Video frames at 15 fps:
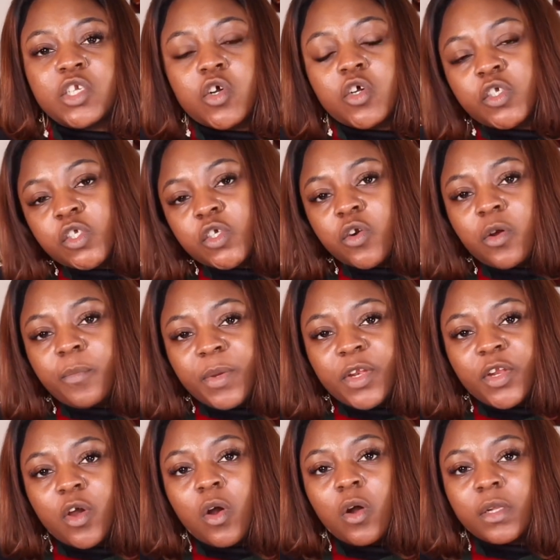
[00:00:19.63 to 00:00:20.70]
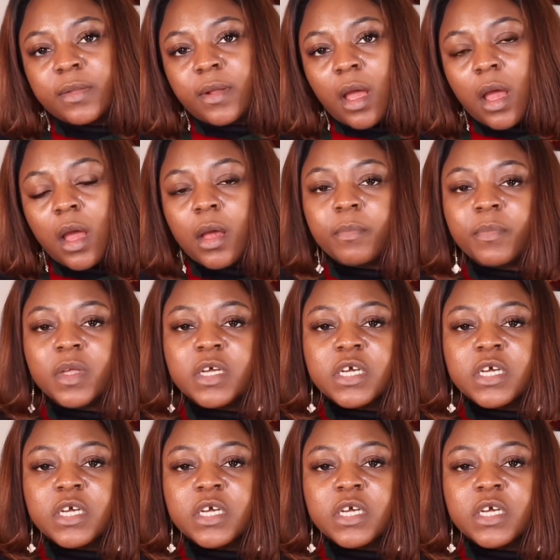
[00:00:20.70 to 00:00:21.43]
or scrubbing your underarm.